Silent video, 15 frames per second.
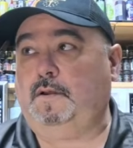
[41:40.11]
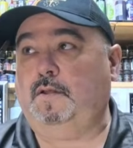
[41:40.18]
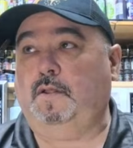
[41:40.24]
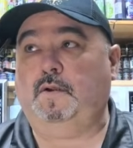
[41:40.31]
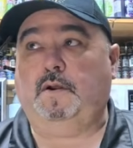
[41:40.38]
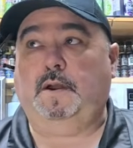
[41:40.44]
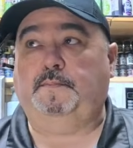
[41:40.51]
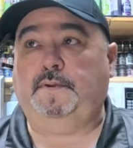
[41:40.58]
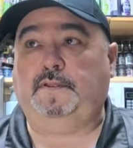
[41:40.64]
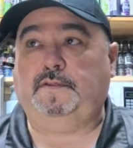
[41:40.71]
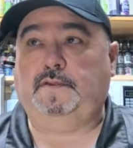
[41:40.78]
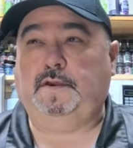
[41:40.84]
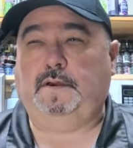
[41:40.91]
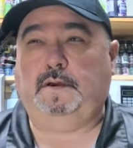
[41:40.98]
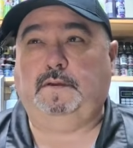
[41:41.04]
clear up
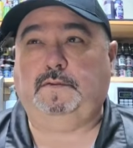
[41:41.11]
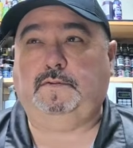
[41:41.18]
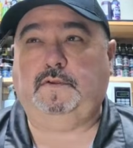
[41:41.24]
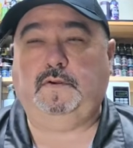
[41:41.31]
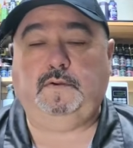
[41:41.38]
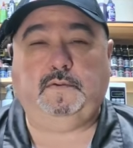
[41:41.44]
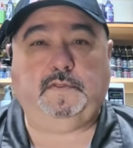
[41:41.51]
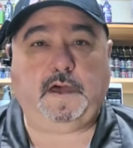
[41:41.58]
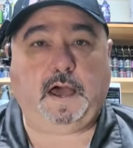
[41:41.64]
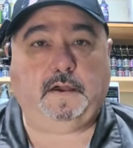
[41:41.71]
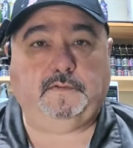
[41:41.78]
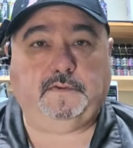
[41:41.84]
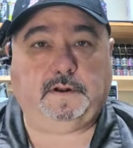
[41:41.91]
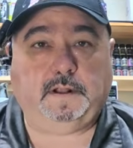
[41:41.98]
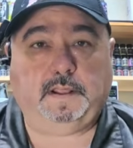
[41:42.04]
until
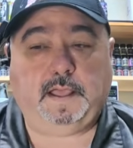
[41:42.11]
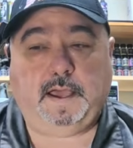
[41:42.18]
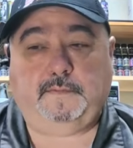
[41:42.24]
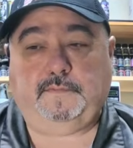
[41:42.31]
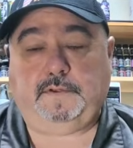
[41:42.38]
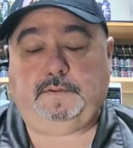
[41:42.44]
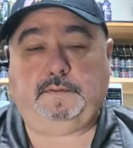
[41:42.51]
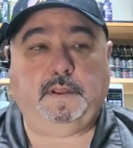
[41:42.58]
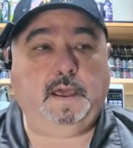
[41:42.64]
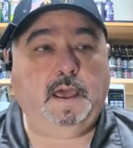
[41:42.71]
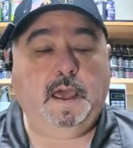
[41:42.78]
2011.